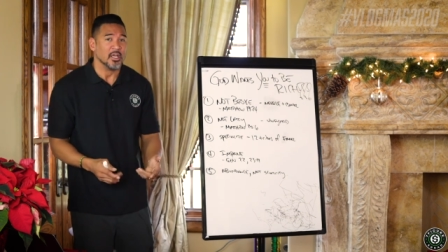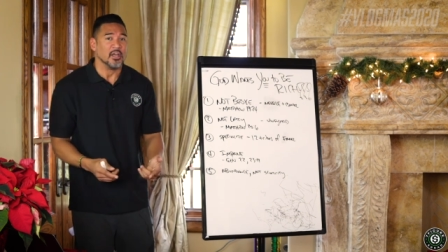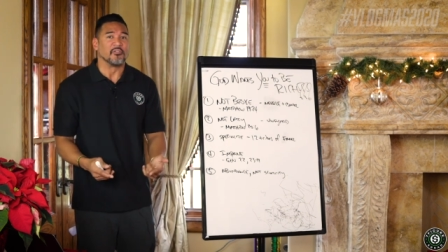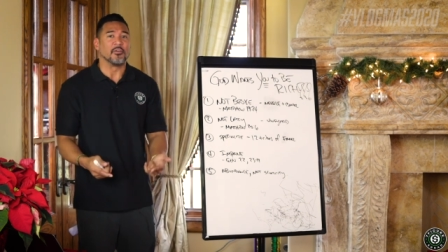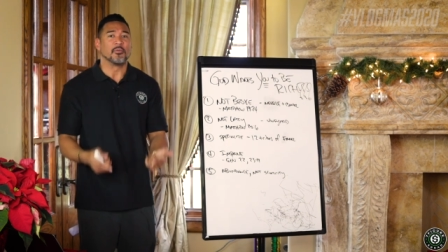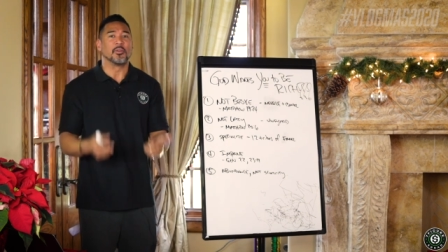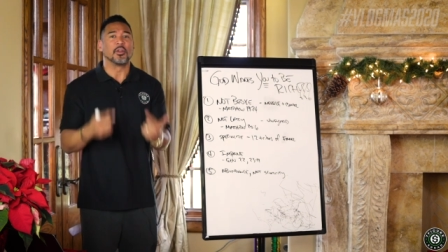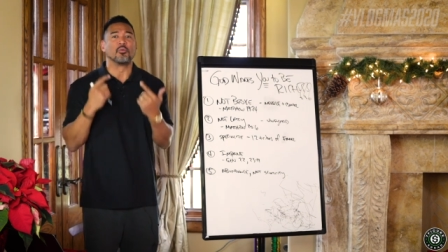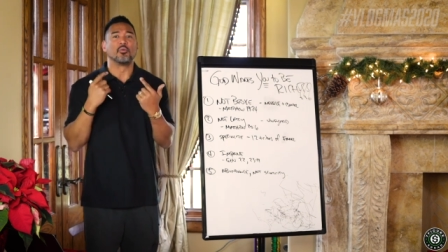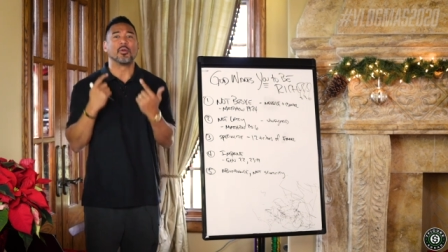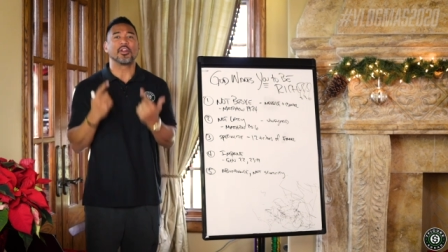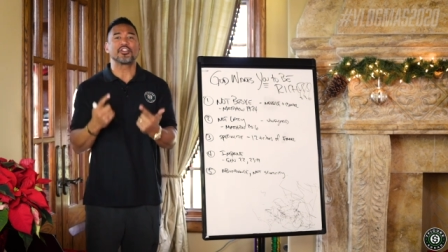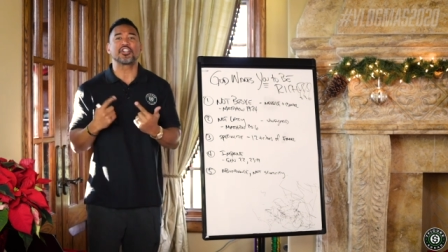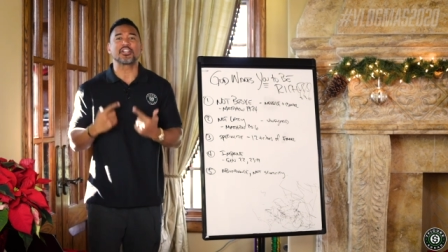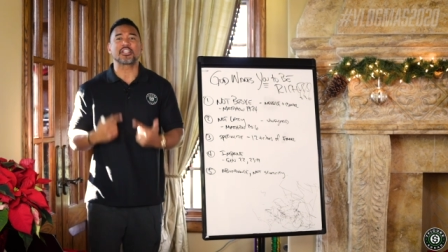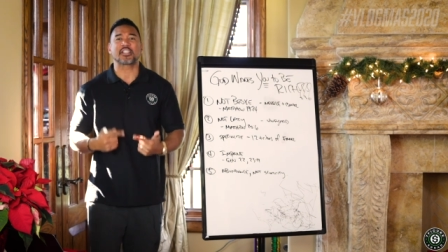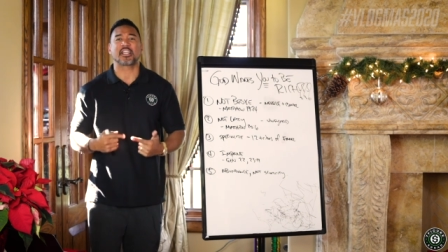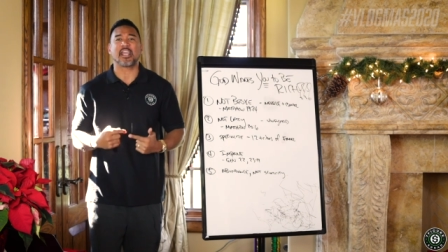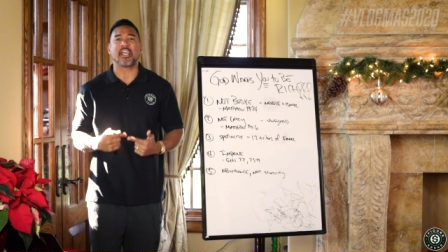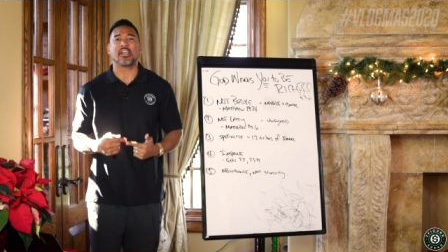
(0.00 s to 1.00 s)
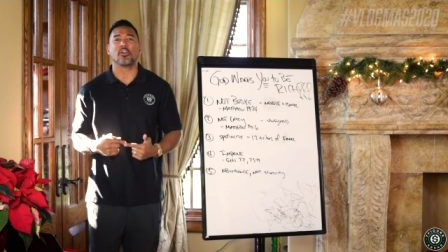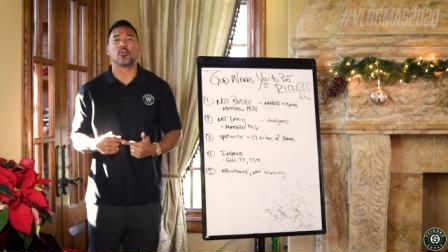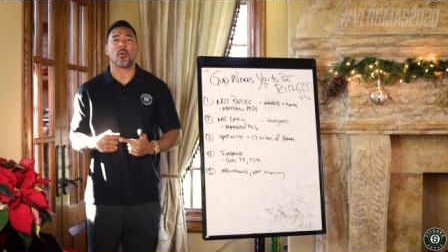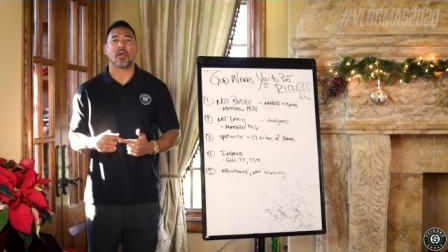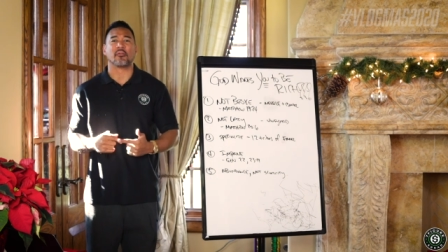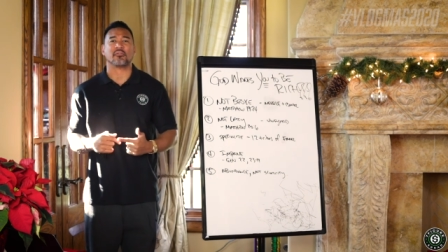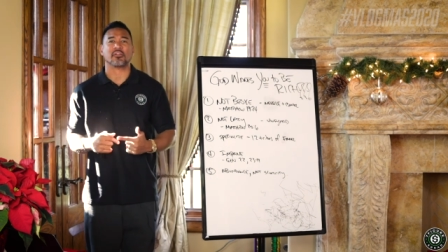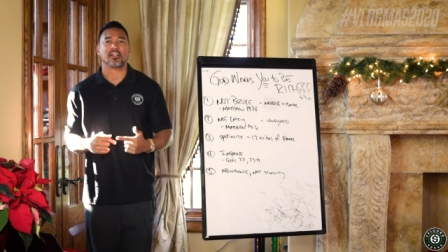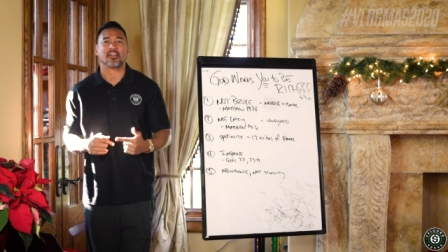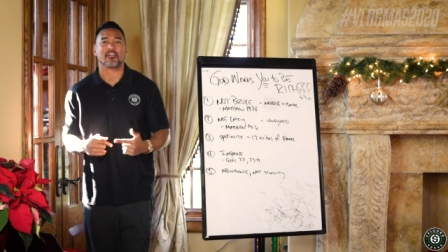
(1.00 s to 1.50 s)
from the richest king who
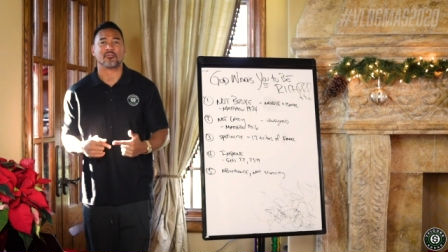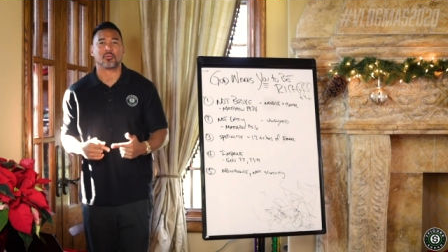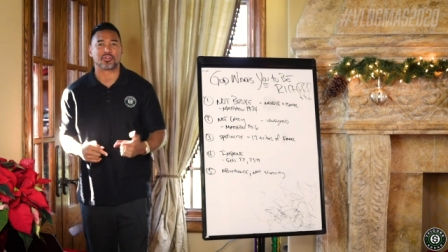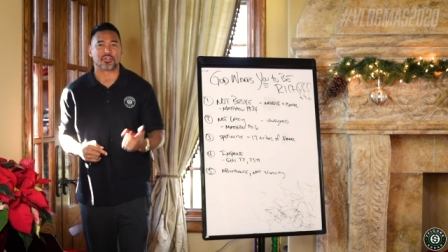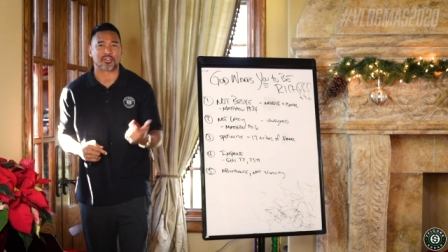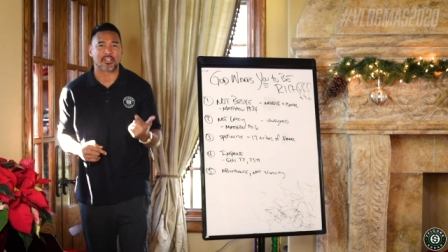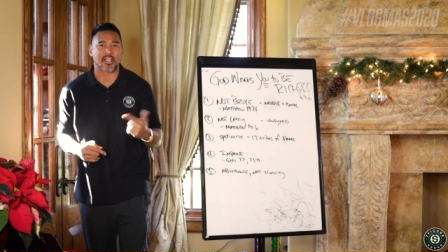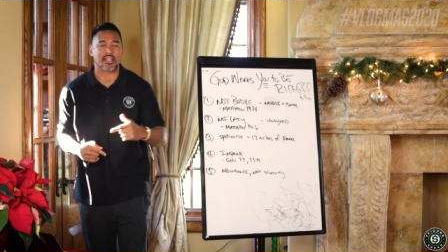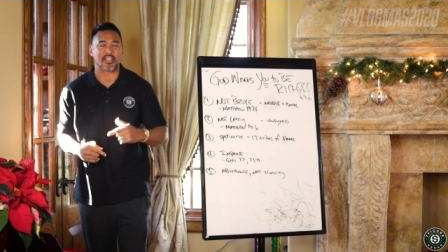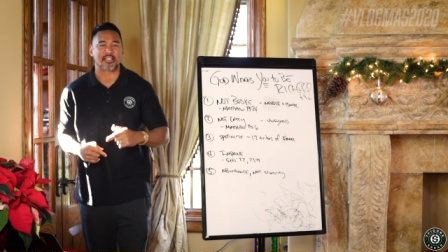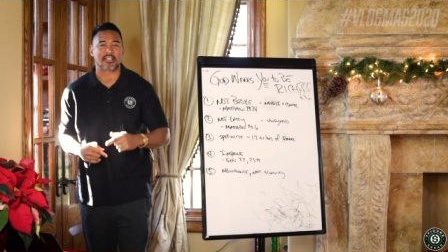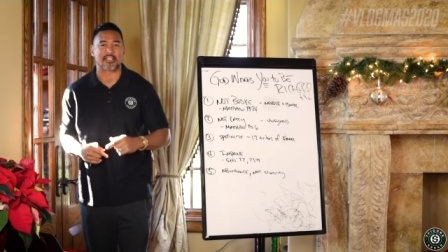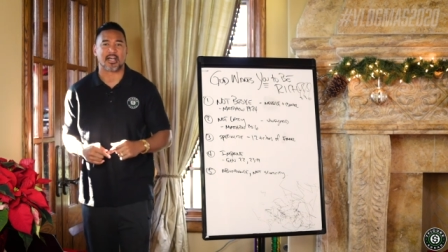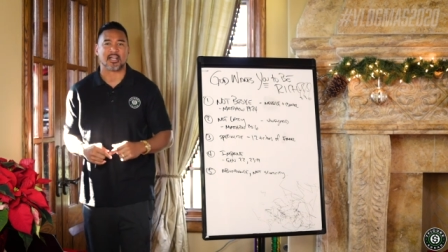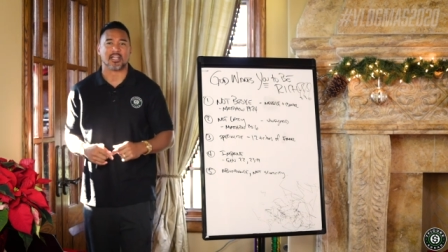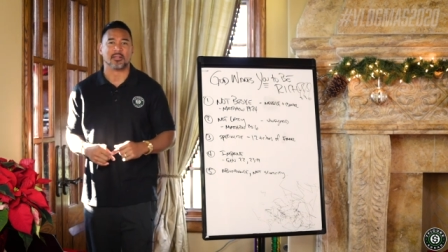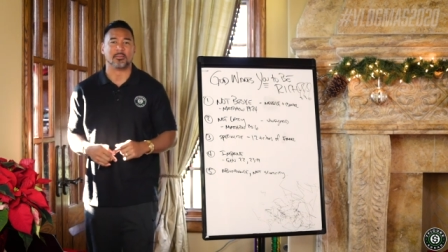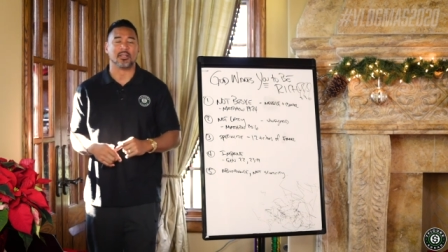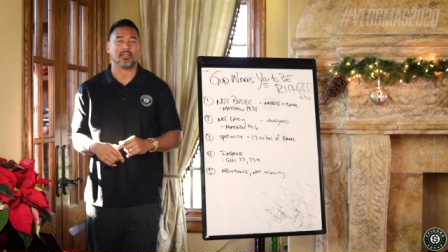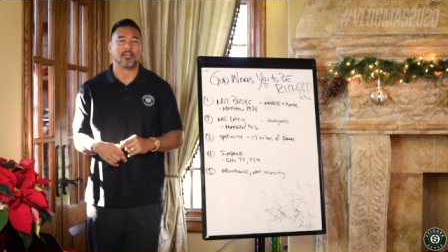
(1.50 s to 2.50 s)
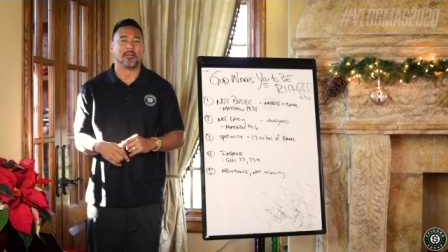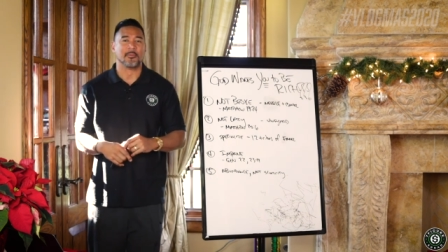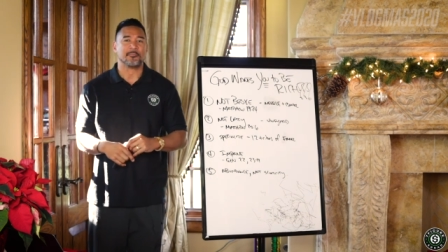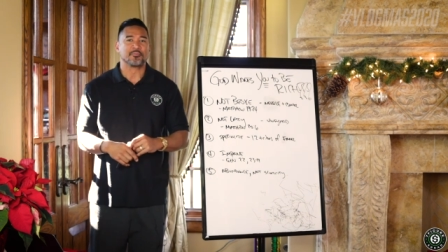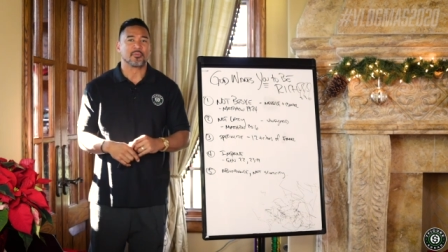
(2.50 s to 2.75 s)
ever lived, which is King Solomon.